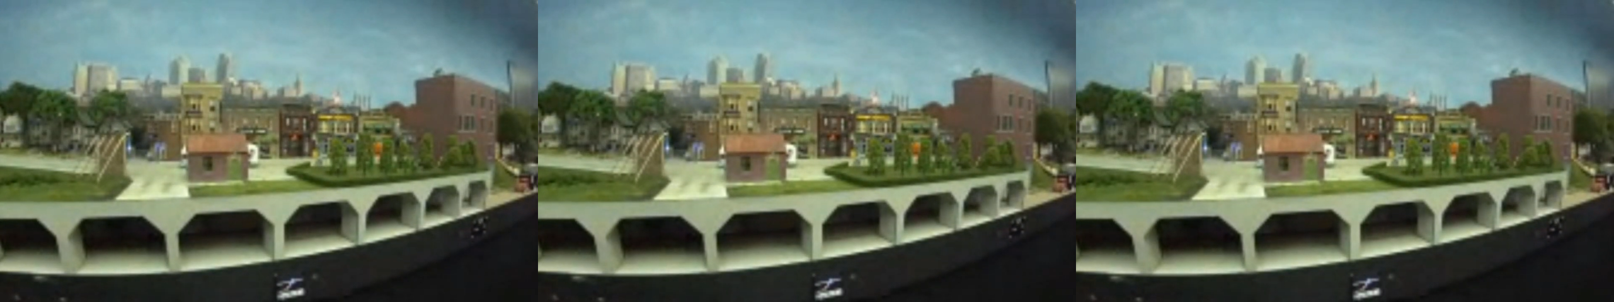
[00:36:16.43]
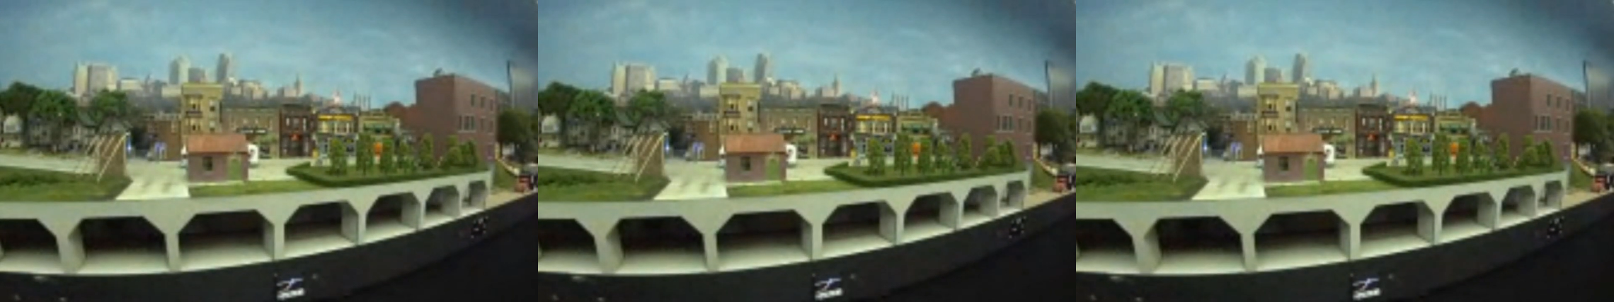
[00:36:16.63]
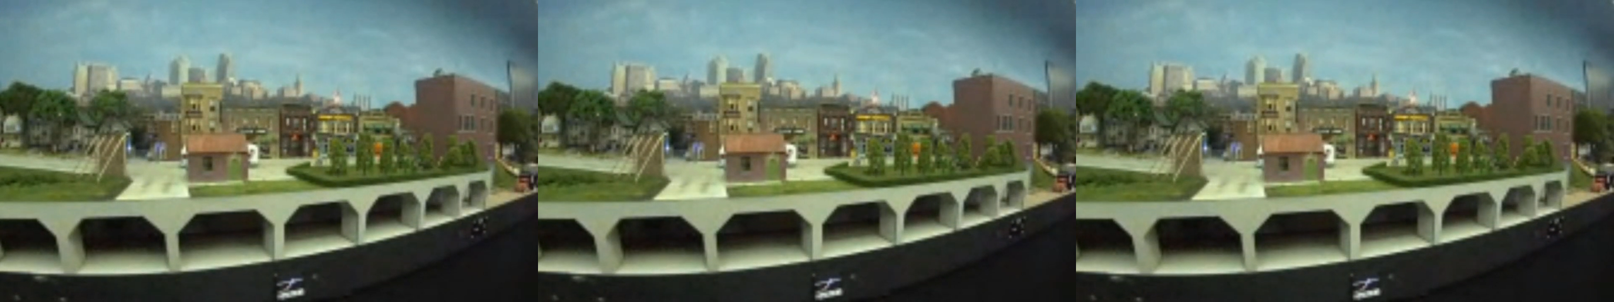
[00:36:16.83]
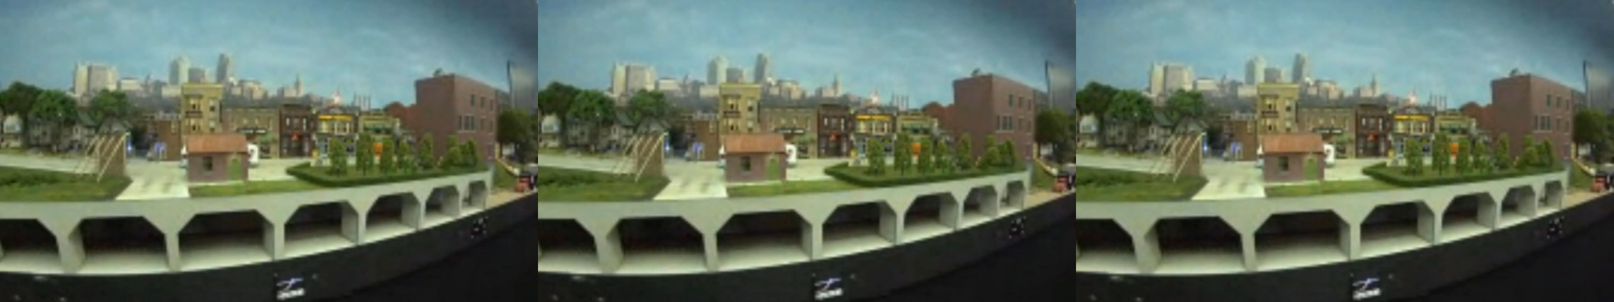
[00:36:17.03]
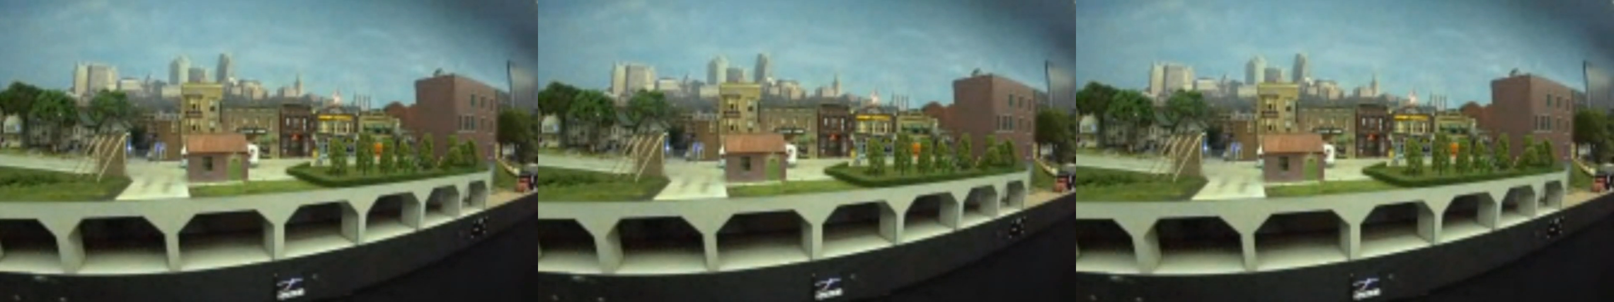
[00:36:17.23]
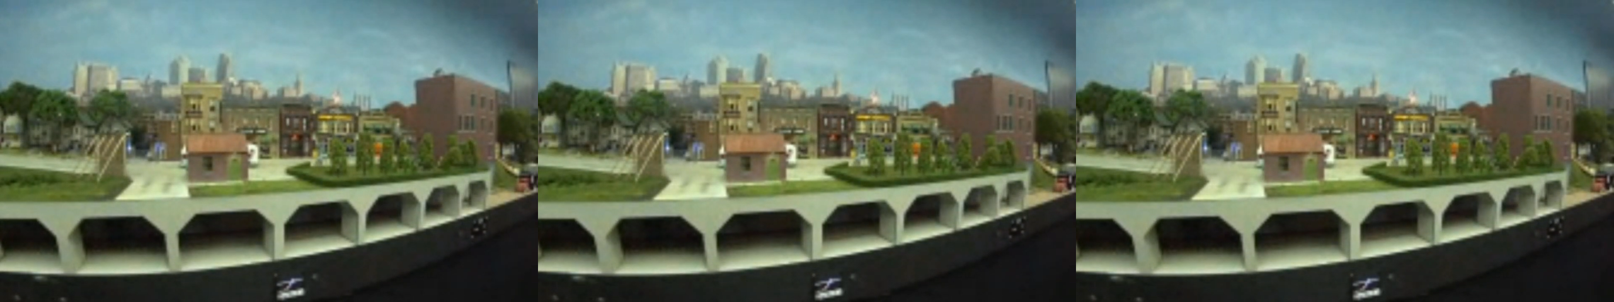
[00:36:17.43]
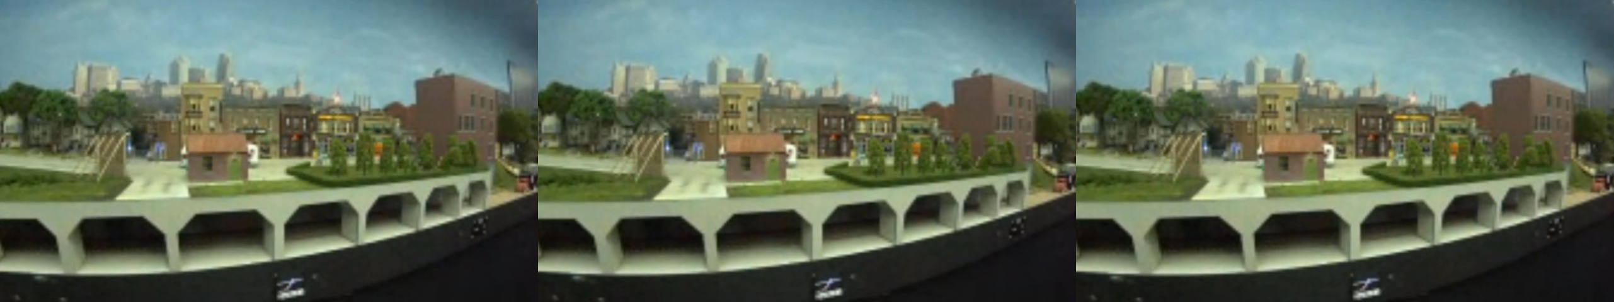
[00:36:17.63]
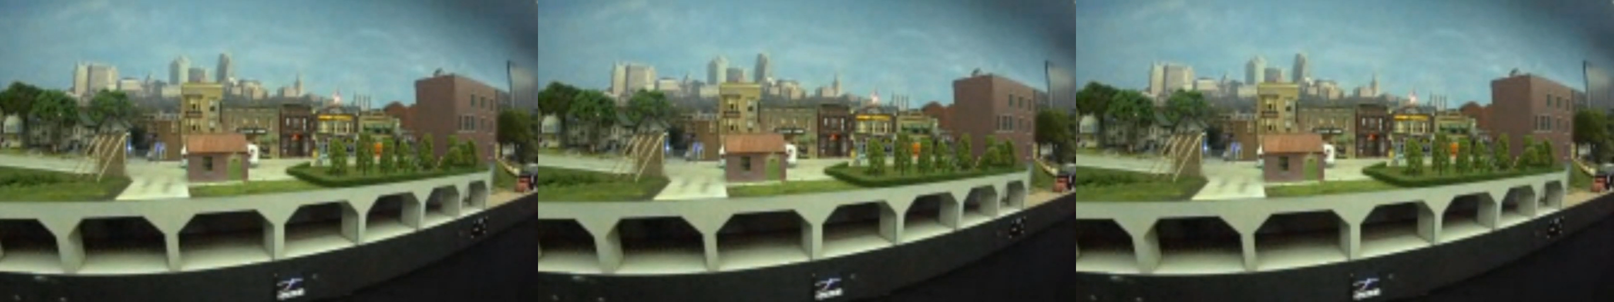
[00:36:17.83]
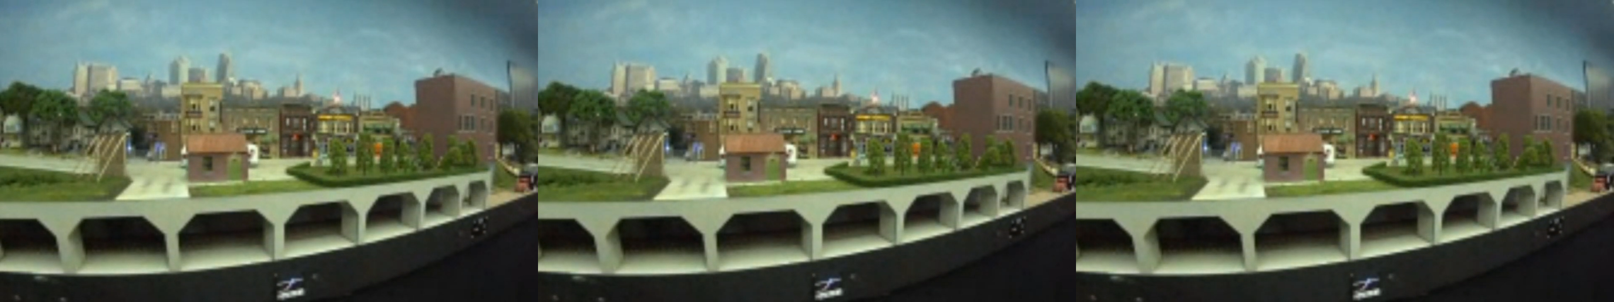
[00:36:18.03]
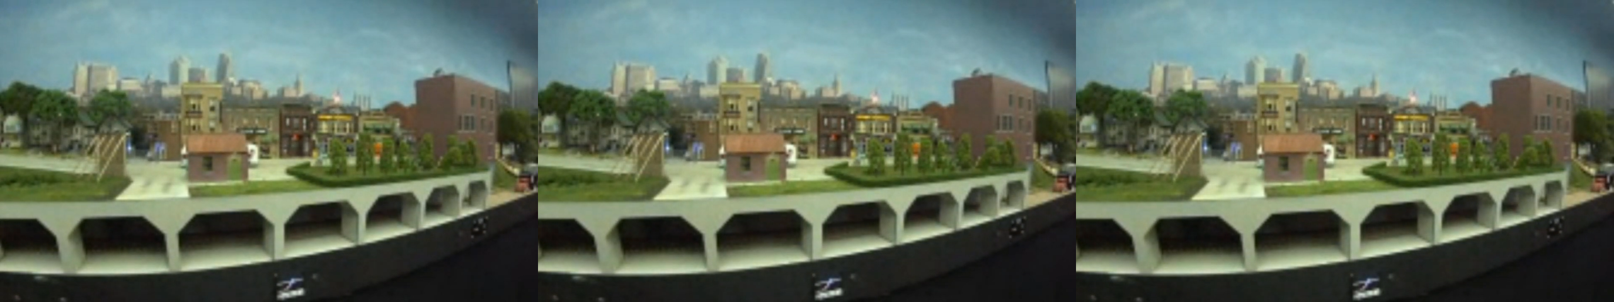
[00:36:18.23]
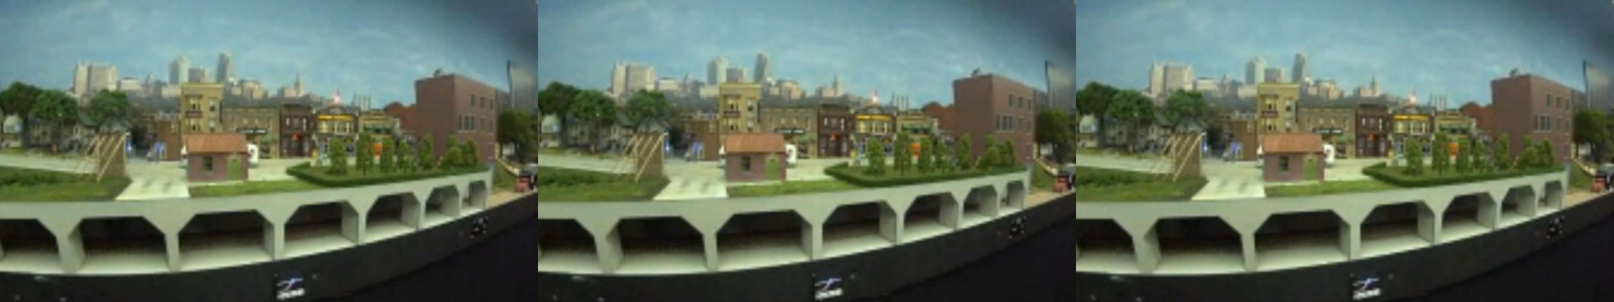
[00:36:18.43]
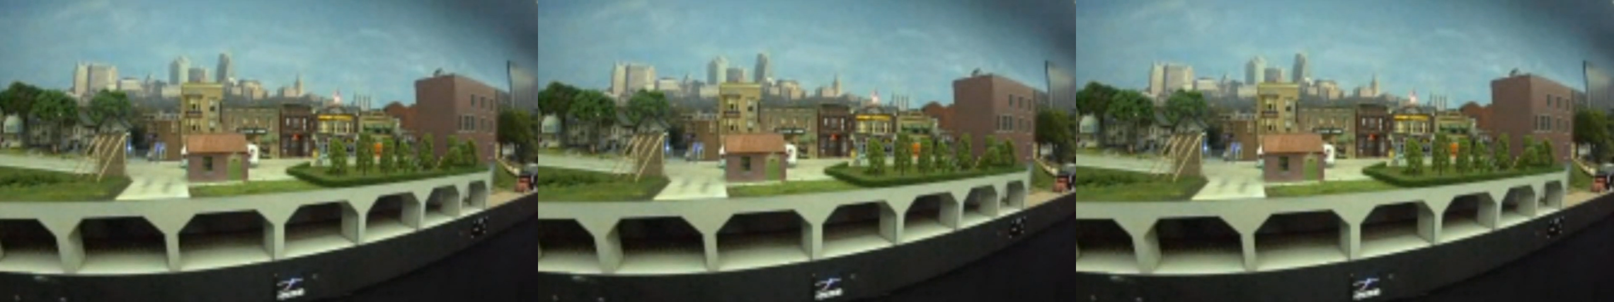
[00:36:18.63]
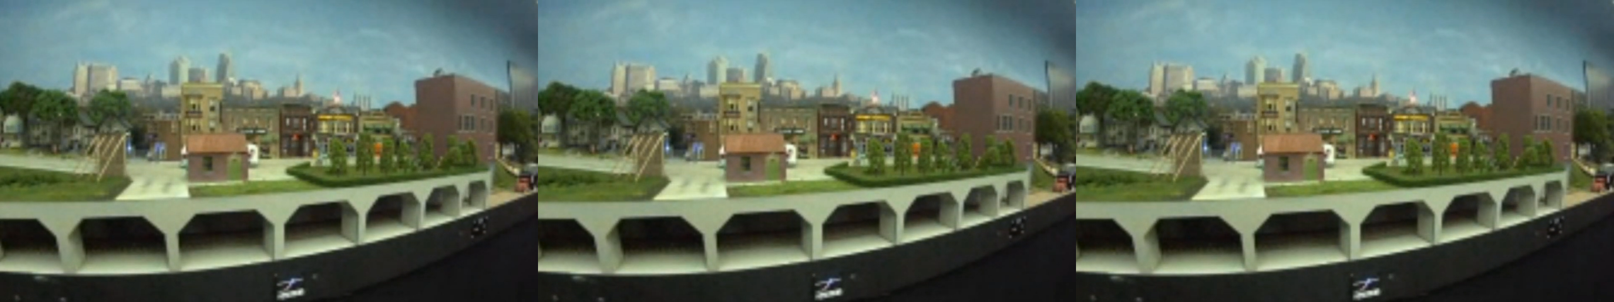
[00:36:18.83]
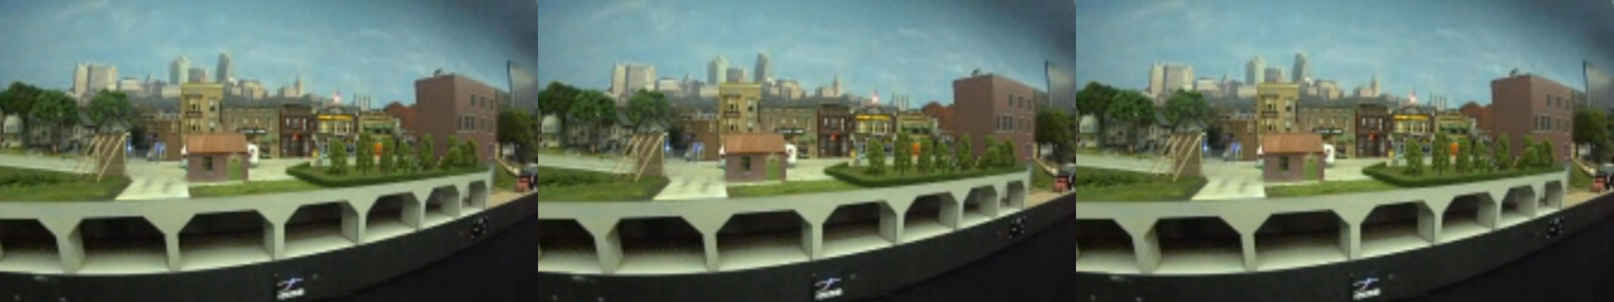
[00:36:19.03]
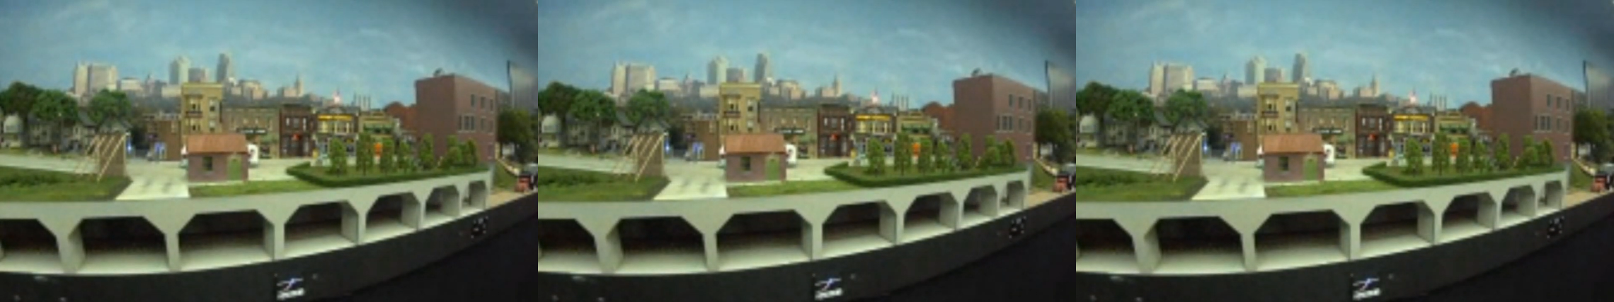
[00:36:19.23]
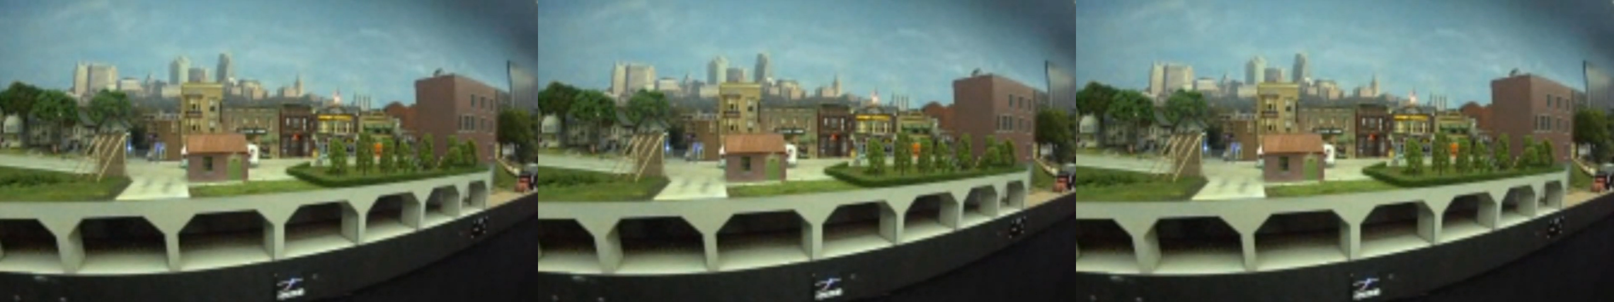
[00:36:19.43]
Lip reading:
No face is visible, so there are no lips to read.